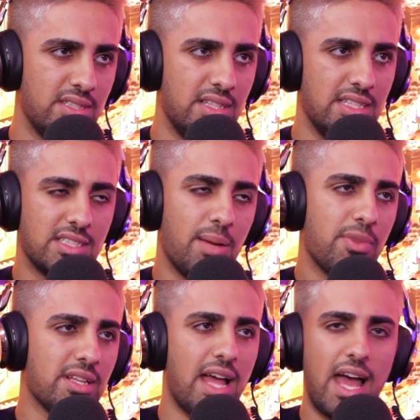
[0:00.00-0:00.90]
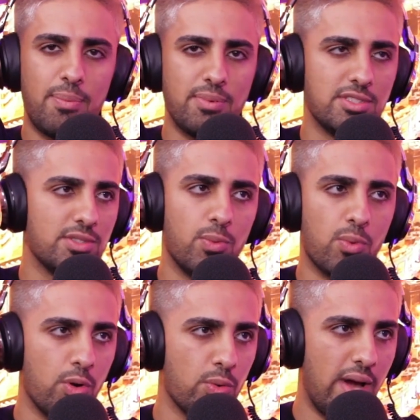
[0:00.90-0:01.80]
It's something that happens
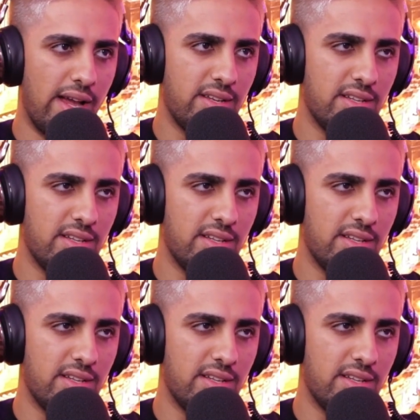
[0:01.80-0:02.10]
worldwide.